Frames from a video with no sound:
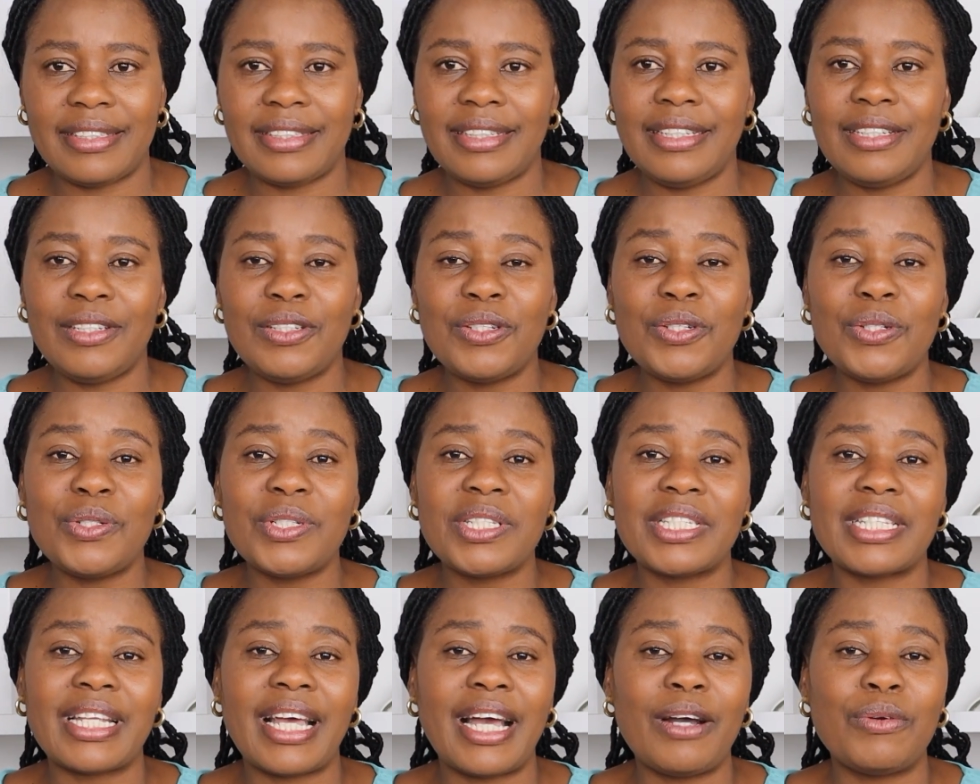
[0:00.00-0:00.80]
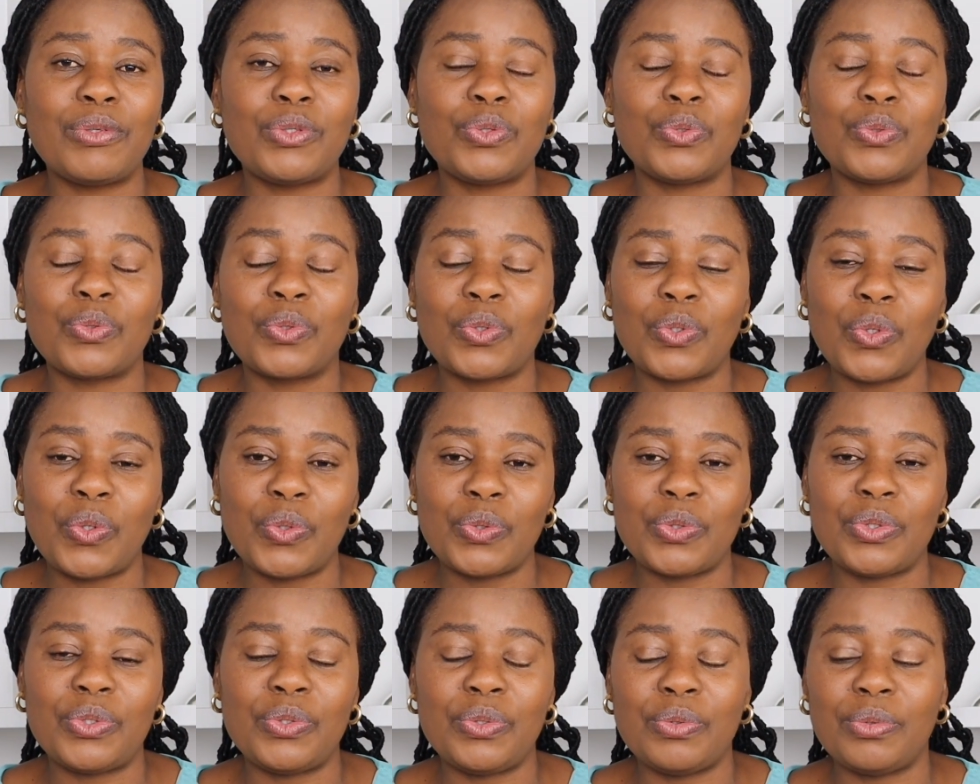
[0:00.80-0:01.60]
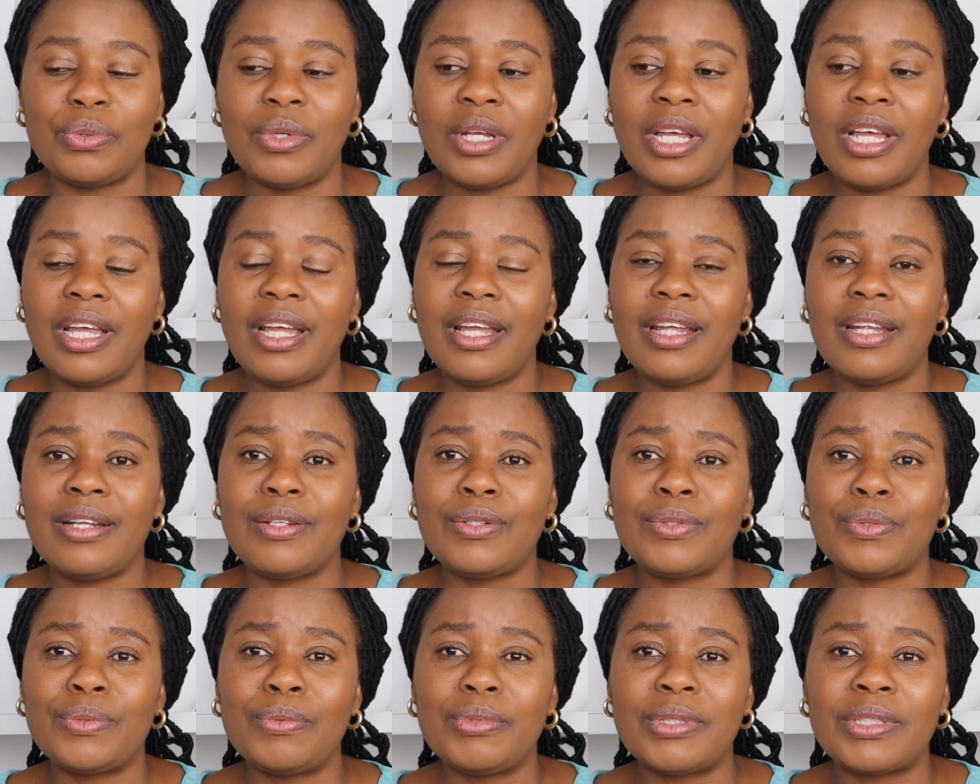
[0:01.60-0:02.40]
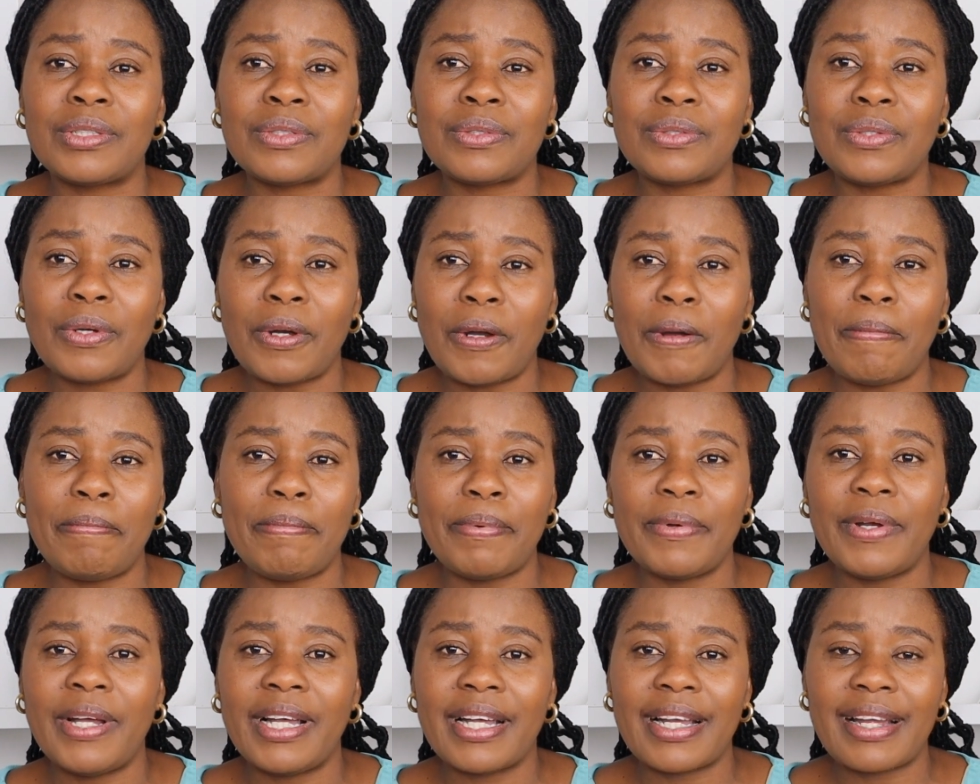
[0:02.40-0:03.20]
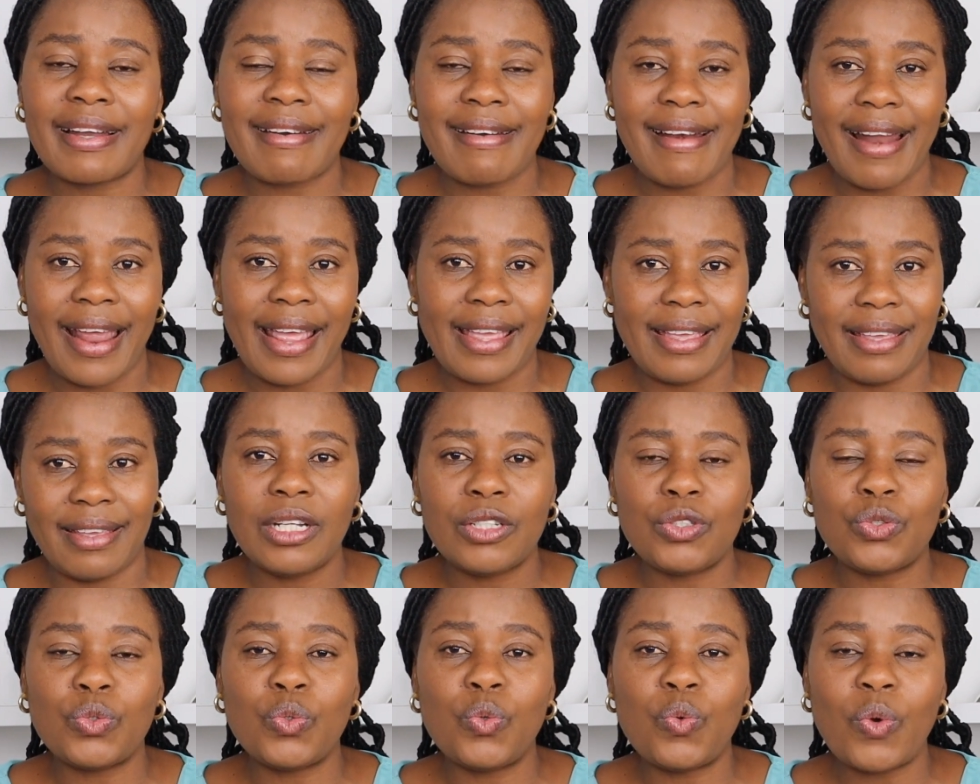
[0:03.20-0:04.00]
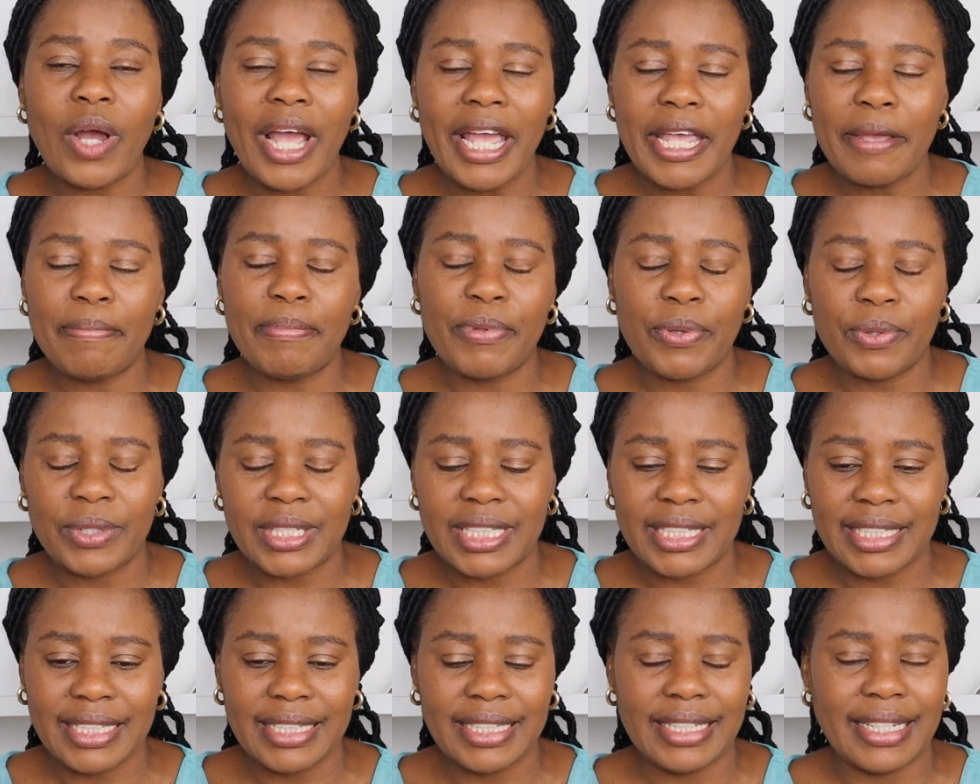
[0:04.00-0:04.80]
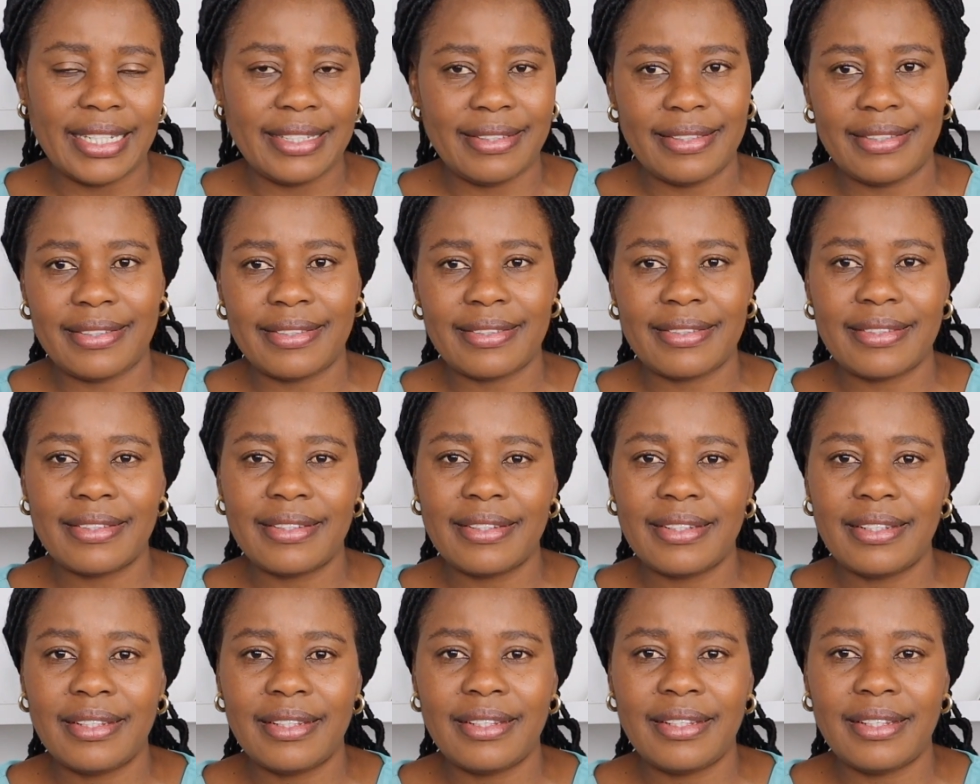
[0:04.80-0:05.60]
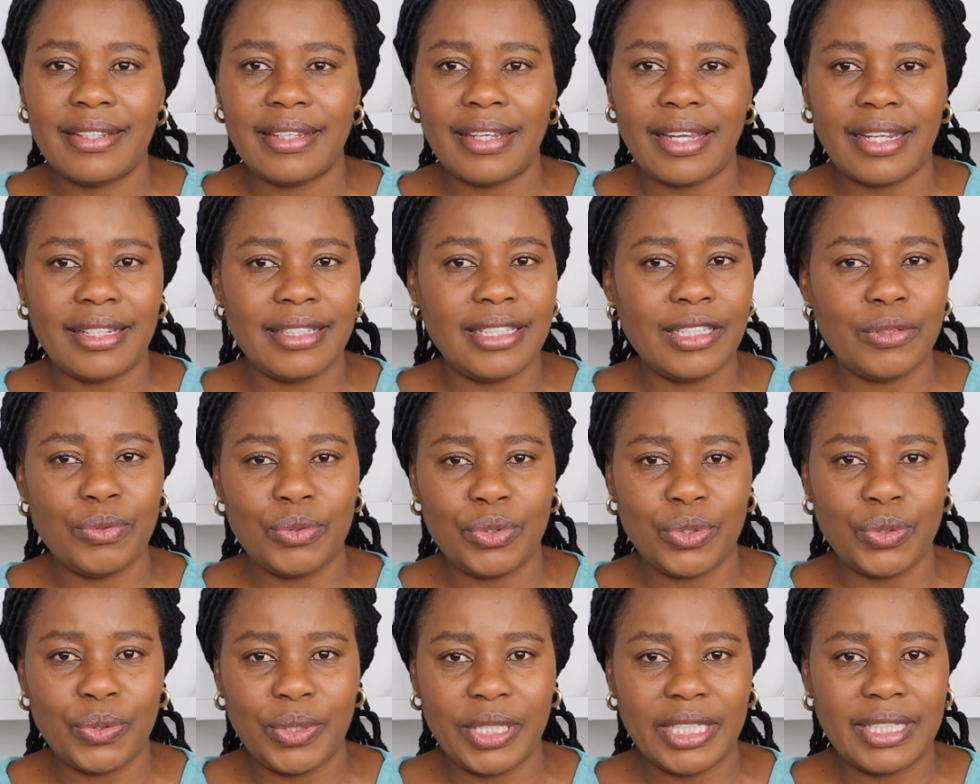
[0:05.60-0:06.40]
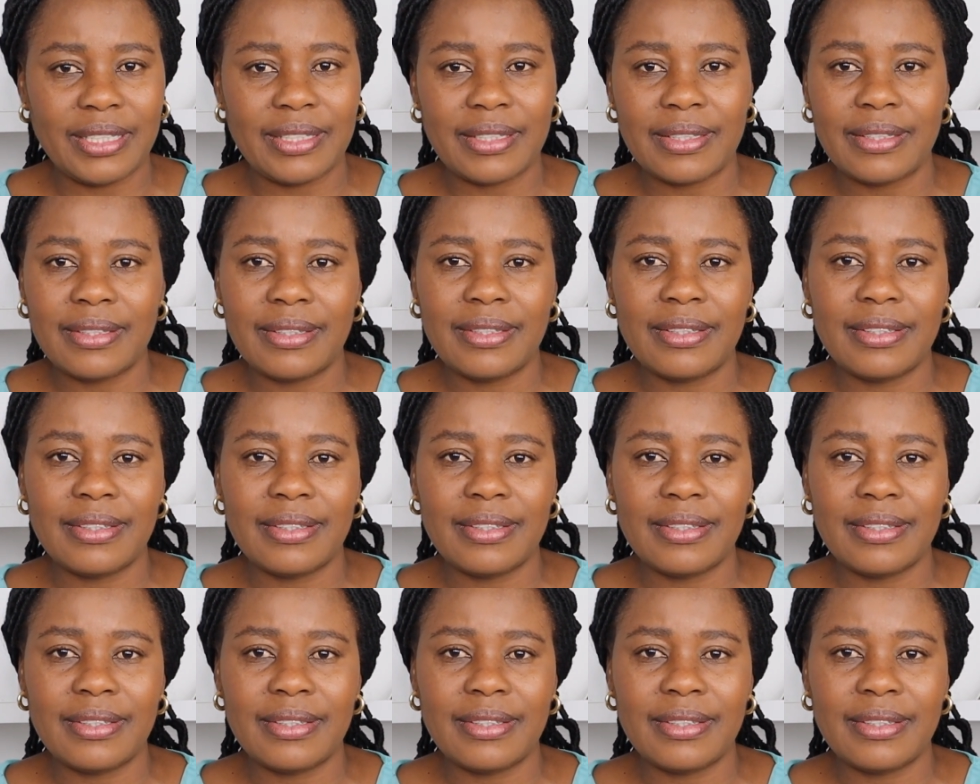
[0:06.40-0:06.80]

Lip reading: He knows how to cause you to stop crying, to wipe your tears, and He will do it.